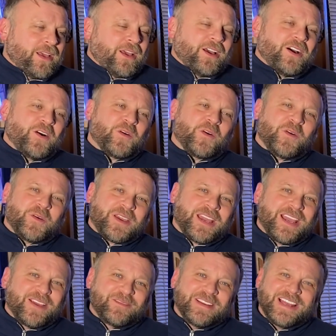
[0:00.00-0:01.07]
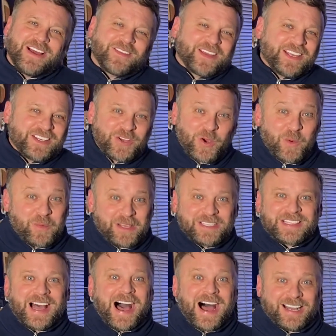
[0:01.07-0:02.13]
oh, okay, but now they get to go up against
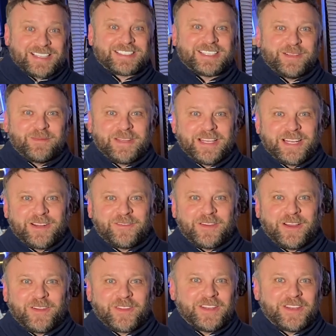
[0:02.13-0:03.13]
the hottest team in the NFL.